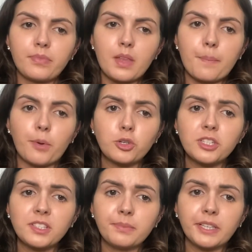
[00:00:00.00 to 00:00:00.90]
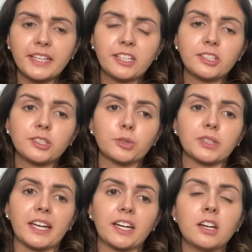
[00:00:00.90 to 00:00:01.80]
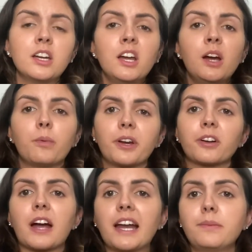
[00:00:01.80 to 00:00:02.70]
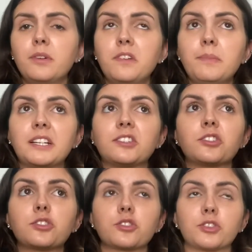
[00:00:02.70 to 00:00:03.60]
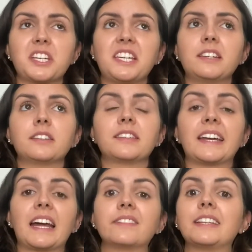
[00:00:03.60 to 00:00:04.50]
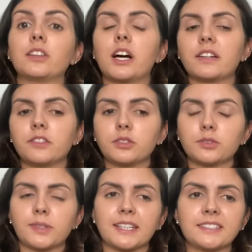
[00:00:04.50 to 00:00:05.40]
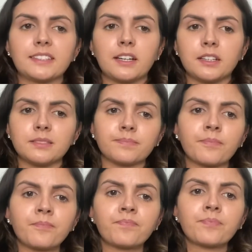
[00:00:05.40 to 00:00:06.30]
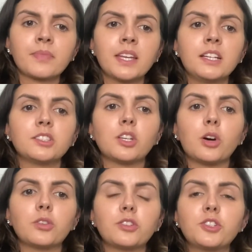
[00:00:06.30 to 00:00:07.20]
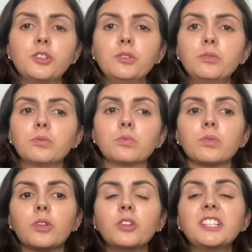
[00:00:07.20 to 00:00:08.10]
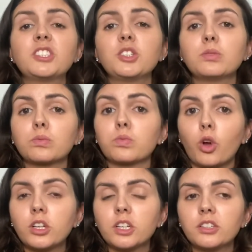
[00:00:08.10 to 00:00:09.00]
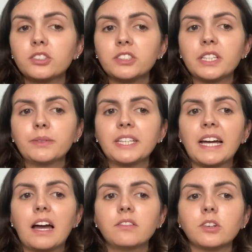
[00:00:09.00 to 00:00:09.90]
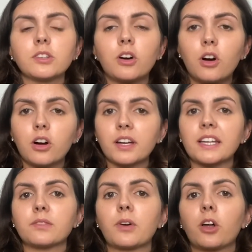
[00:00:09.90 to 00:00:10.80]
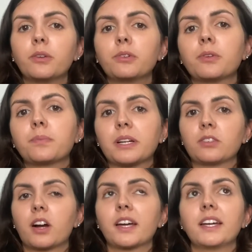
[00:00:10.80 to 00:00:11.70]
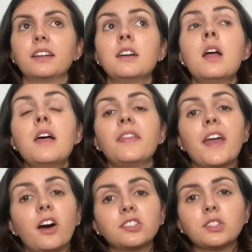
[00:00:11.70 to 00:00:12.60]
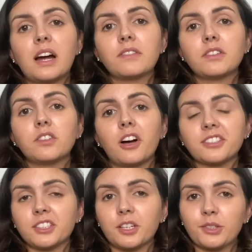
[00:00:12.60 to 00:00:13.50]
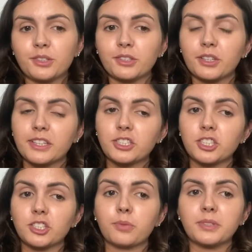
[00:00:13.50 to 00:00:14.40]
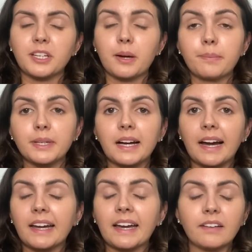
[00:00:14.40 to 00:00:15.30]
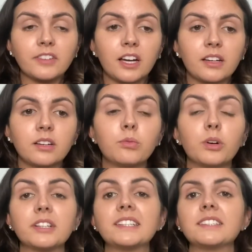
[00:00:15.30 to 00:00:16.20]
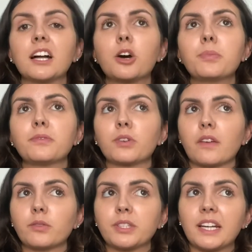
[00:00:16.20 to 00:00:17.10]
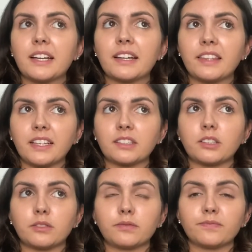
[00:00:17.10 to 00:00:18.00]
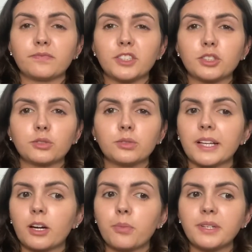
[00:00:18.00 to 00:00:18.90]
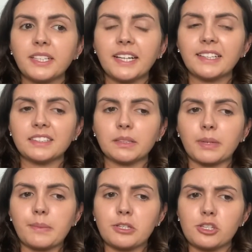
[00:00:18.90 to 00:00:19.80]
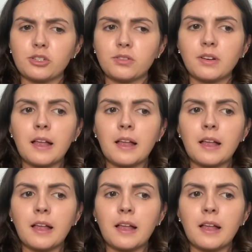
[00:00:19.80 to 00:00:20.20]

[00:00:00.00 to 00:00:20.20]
motion simulators, or like where you're kind of moving but it's screen. They have a lot of those rides. So the only 2 roller coasters they really have are the Hawk and the Hollywood Rip Ride Rocket. They also have the Velocicoaster though that just opened up, but I have not, well, it's not open for everyone yet. I think the official like opening date is sometime in June,